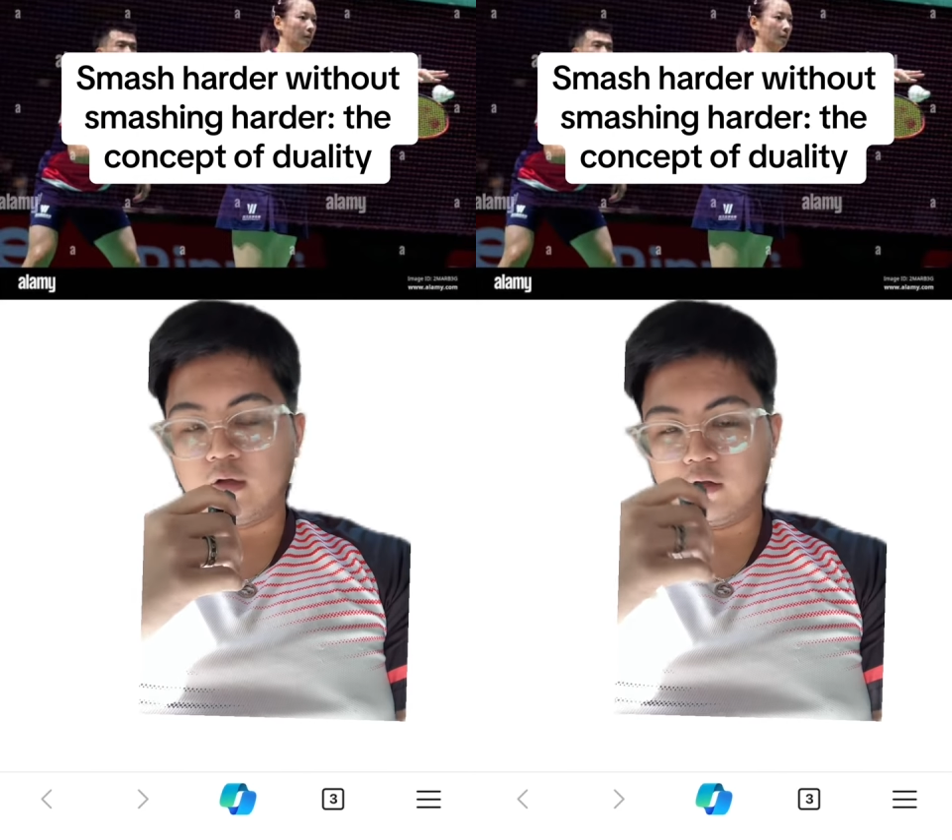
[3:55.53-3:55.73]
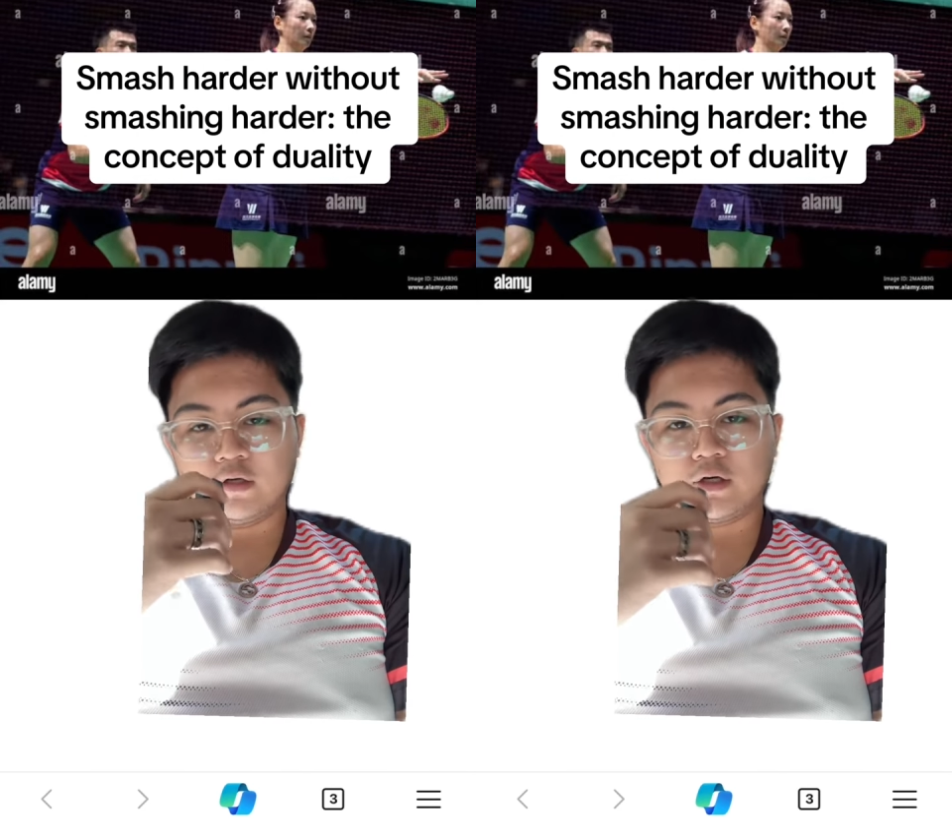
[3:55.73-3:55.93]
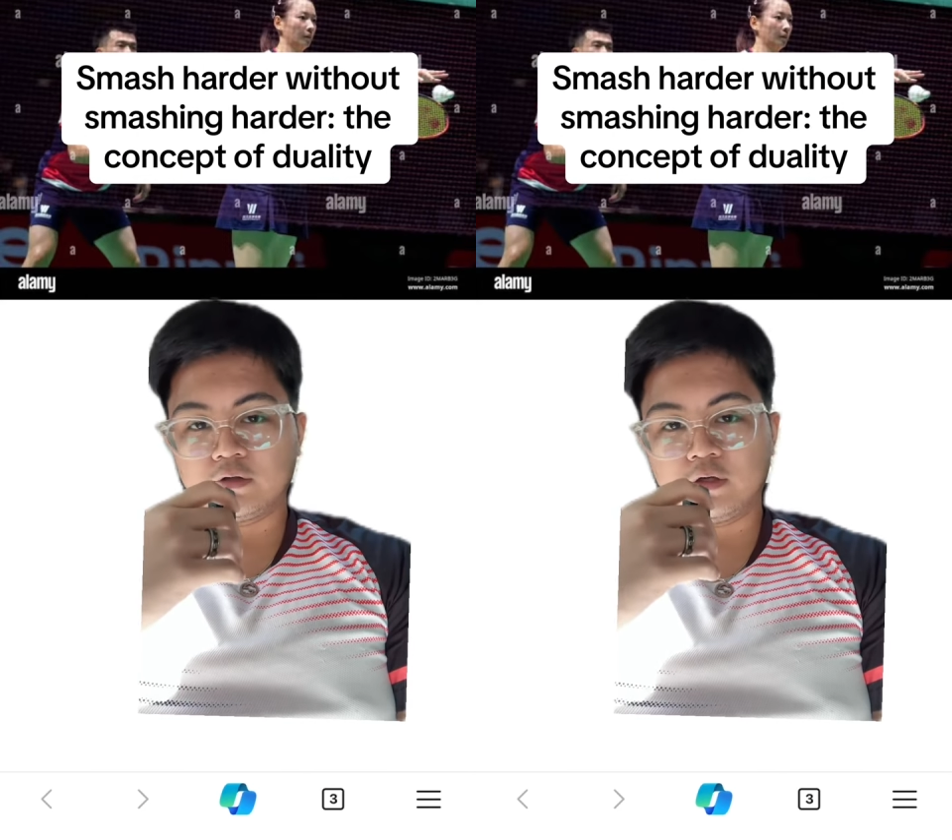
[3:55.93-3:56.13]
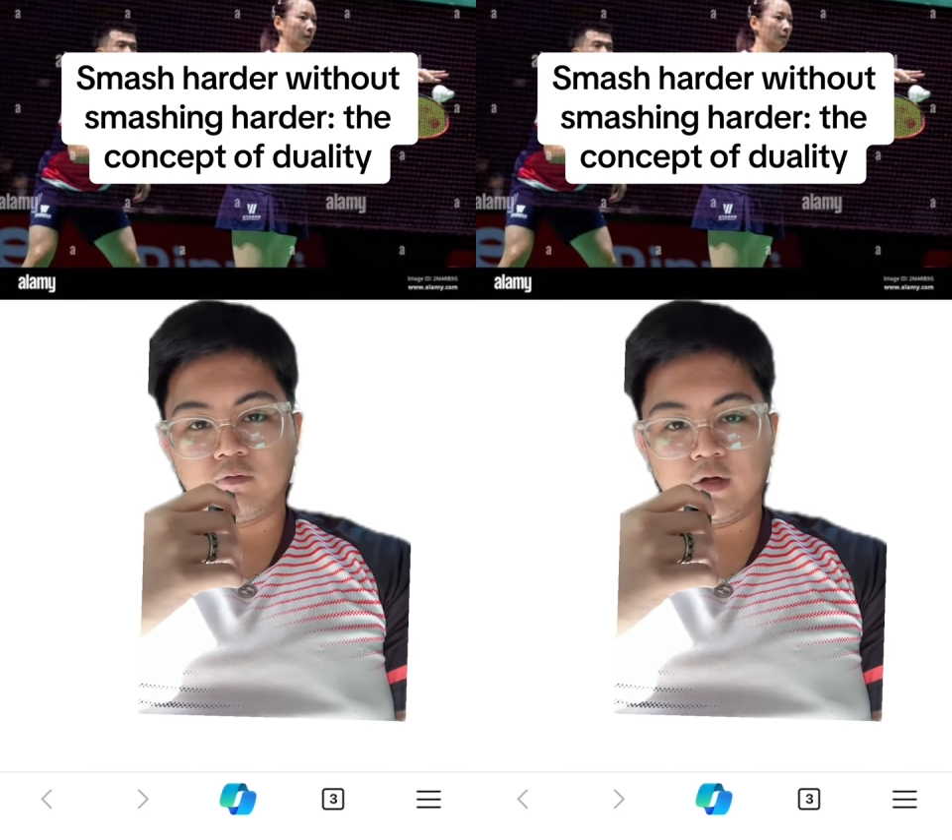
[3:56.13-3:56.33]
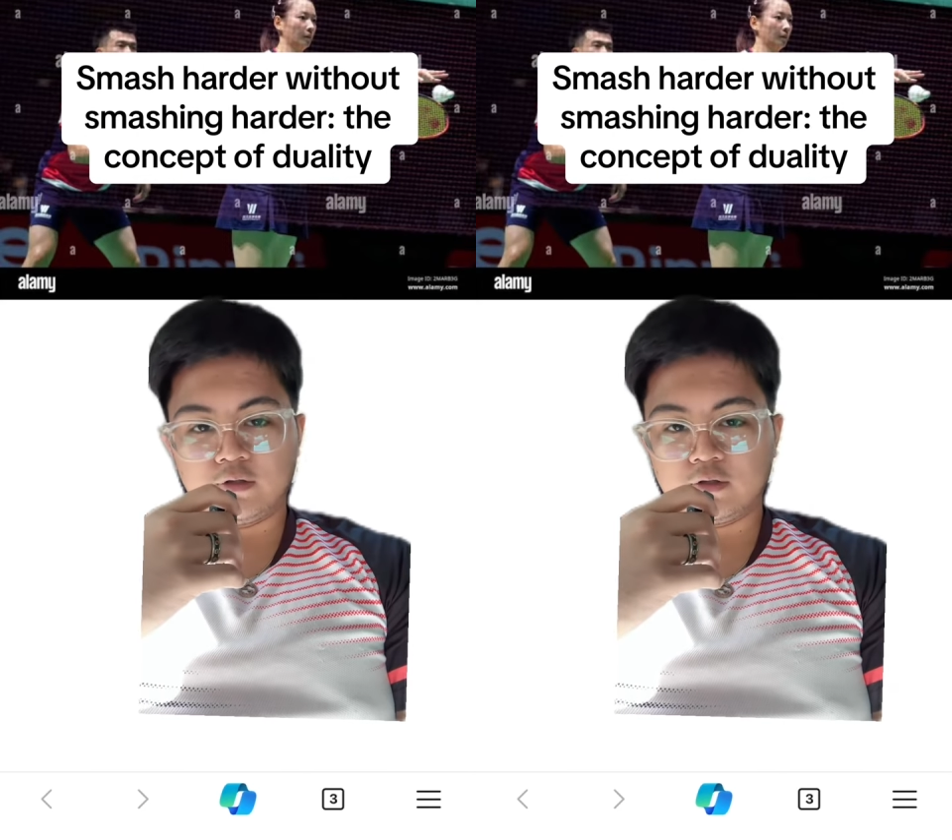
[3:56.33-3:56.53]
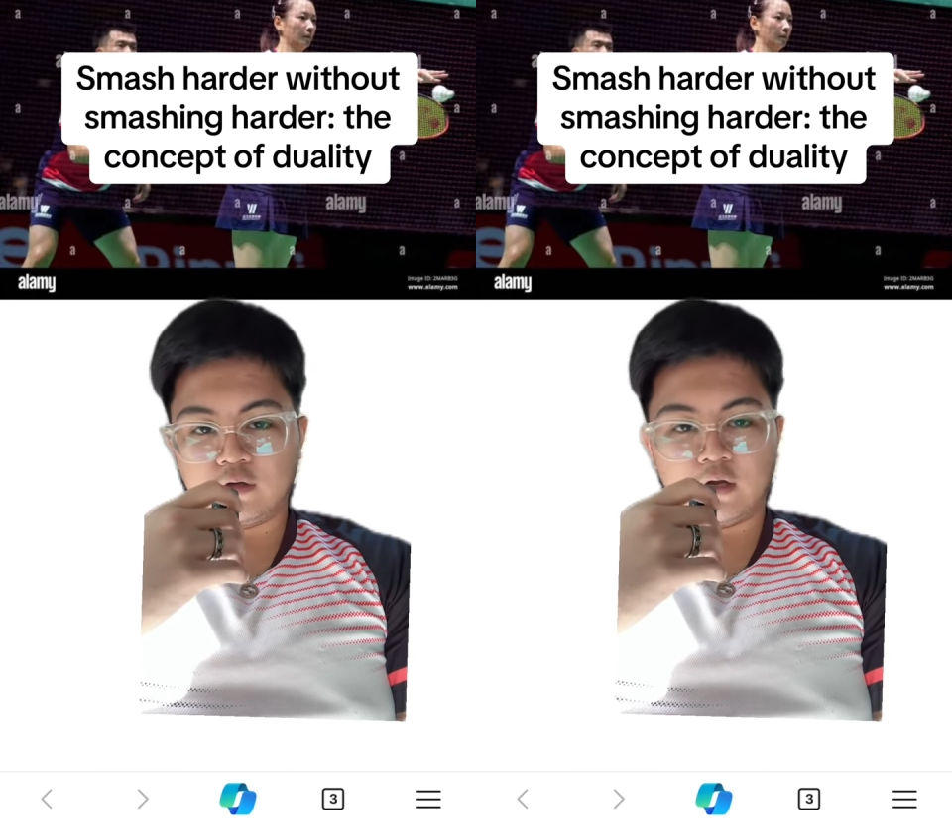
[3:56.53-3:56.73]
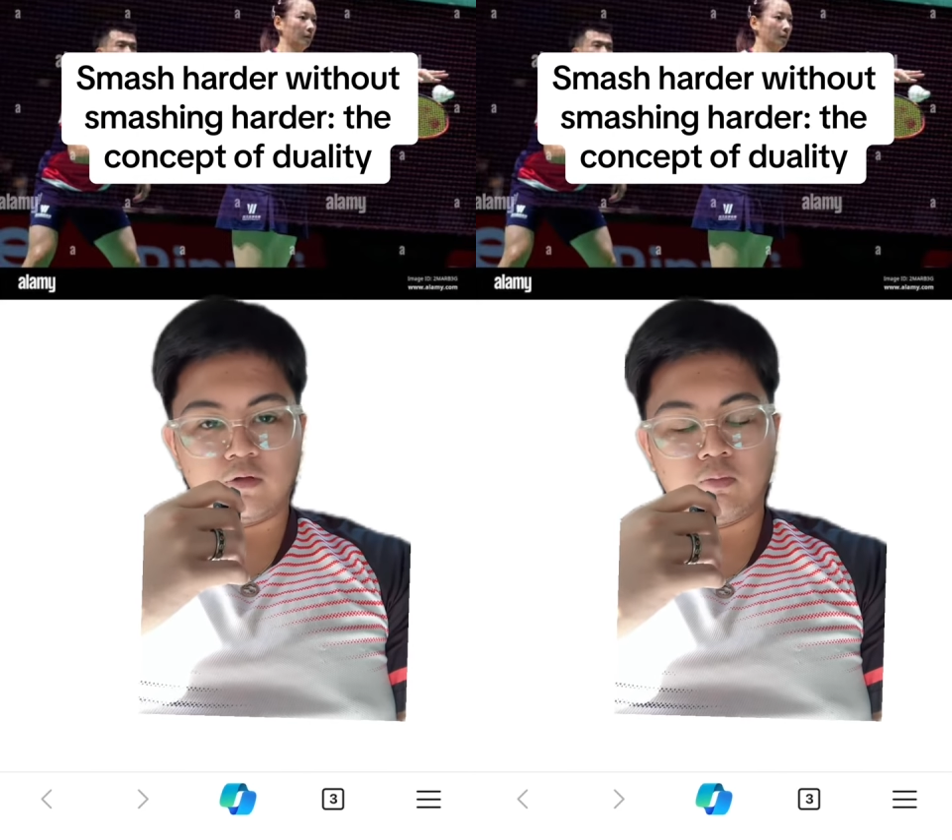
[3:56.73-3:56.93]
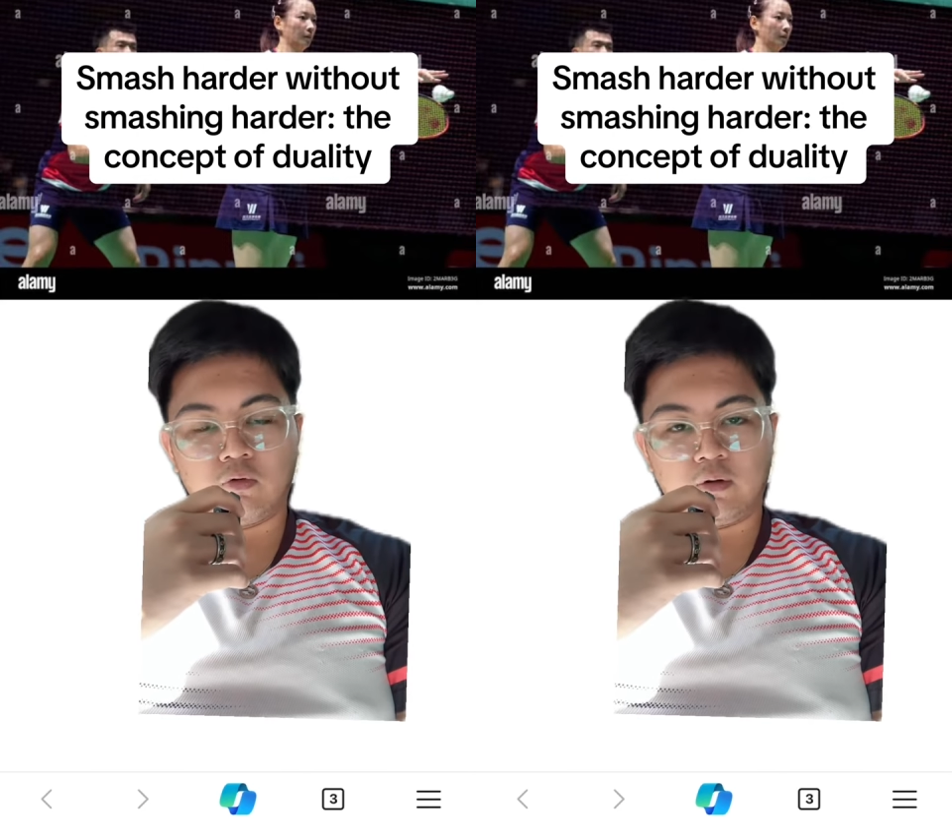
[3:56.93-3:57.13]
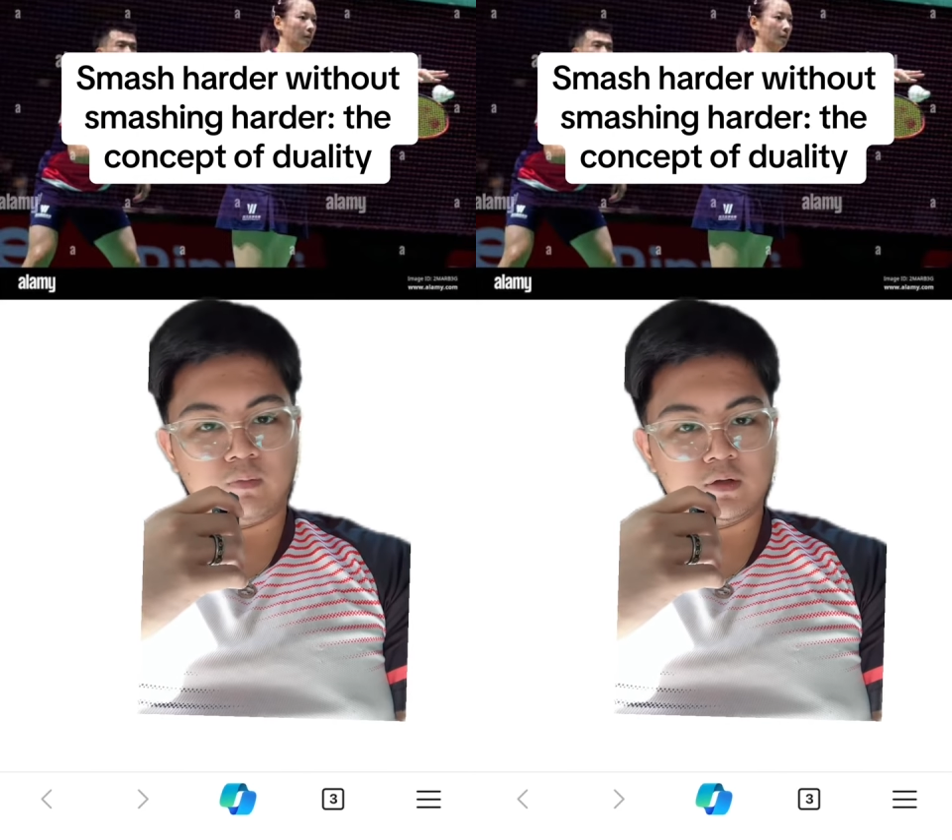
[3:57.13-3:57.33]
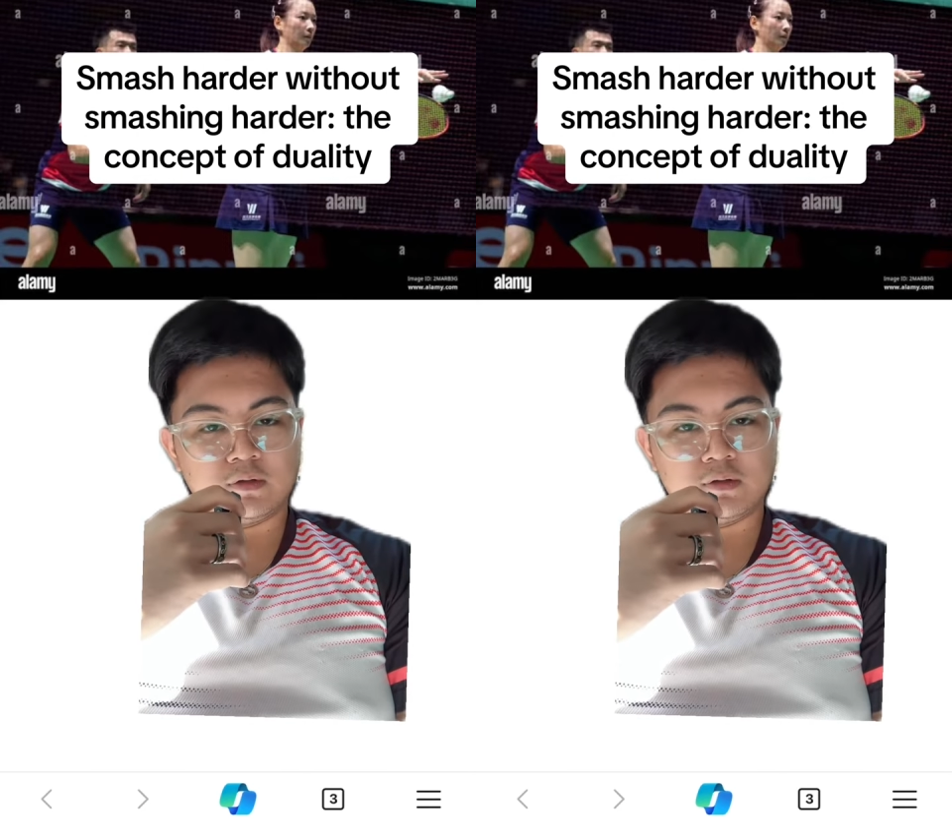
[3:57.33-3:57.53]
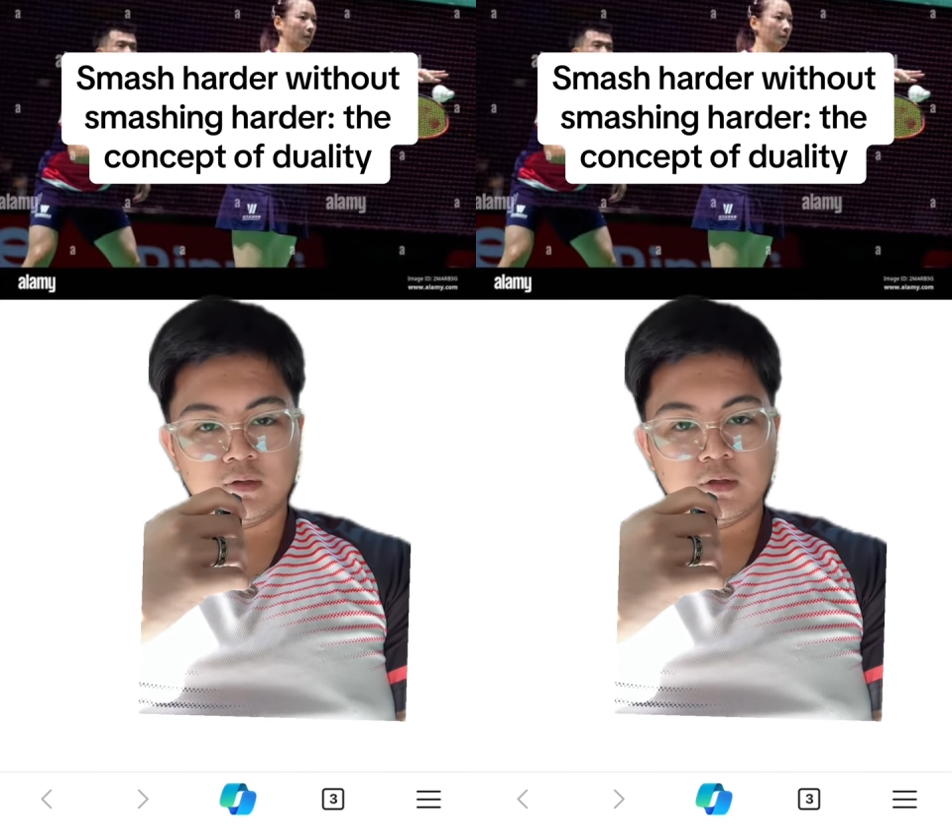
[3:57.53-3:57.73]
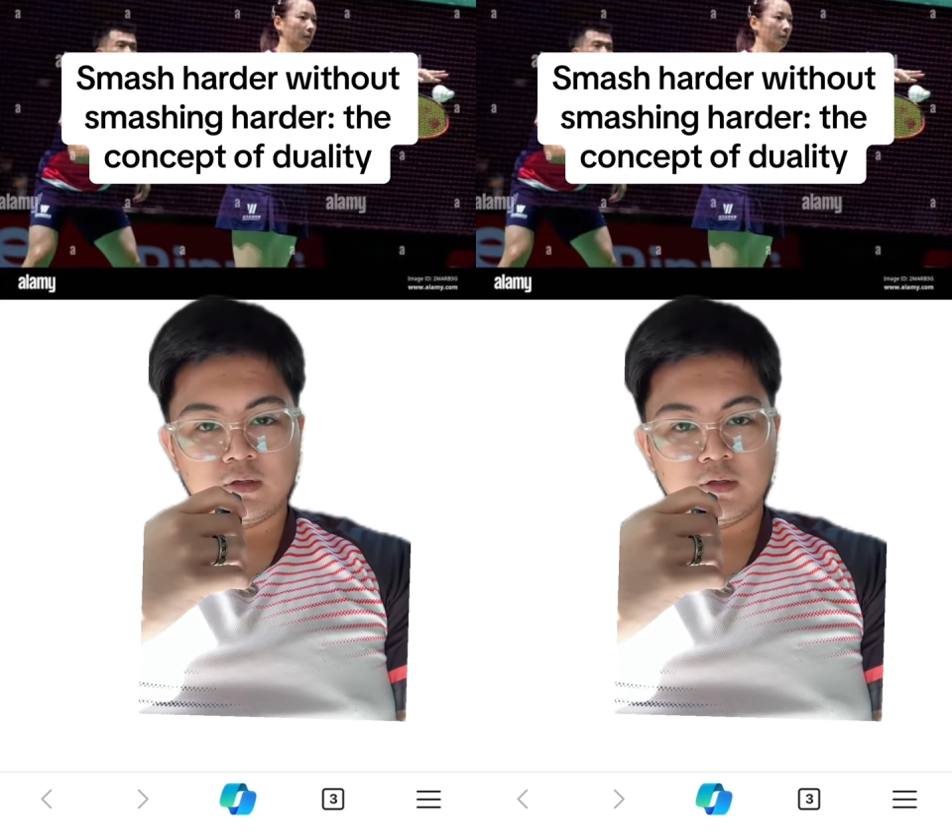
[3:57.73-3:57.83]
and then Zhao Shiwei is just going to end the point because